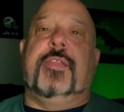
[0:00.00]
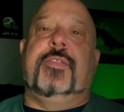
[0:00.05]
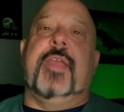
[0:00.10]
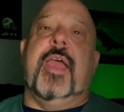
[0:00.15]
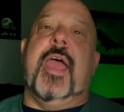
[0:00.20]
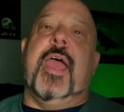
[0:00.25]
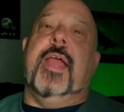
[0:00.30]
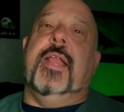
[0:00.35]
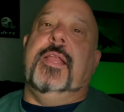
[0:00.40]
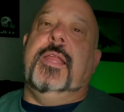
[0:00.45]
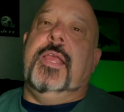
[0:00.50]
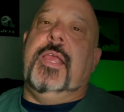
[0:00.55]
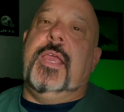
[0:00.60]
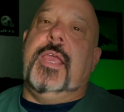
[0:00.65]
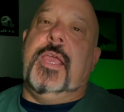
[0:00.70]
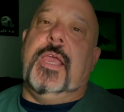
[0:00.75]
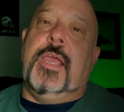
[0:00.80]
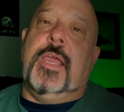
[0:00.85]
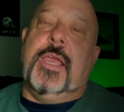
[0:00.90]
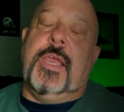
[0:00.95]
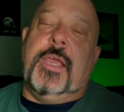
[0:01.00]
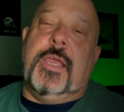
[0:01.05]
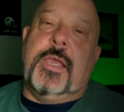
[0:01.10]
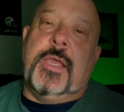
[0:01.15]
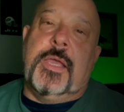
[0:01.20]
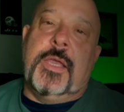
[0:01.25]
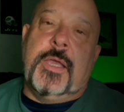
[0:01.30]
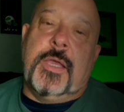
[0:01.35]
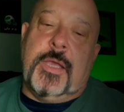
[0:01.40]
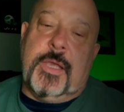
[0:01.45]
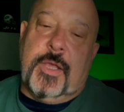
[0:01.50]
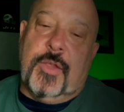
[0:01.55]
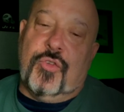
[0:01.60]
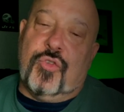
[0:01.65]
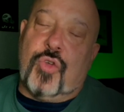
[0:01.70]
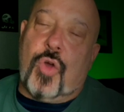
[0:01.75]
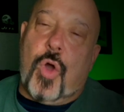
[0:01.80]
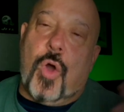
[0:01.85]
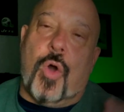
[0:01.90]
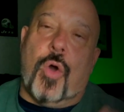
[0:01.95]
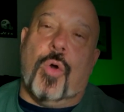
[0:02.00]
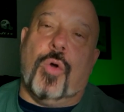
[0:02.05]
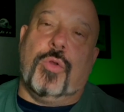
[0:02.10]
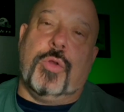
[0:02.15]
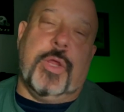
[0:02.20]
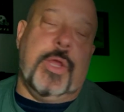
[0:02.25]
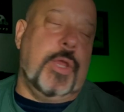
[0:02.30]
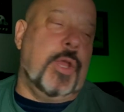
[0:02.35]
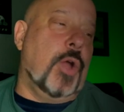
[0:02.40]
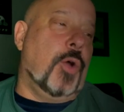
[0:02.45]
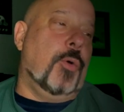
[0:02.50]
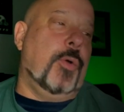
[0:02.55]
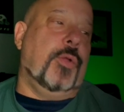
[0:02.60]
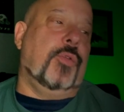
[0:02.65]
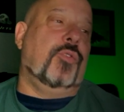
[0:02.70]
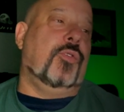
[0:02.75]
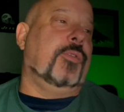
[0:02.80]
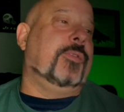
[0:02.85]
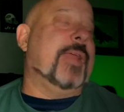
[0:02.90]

that he is only going to...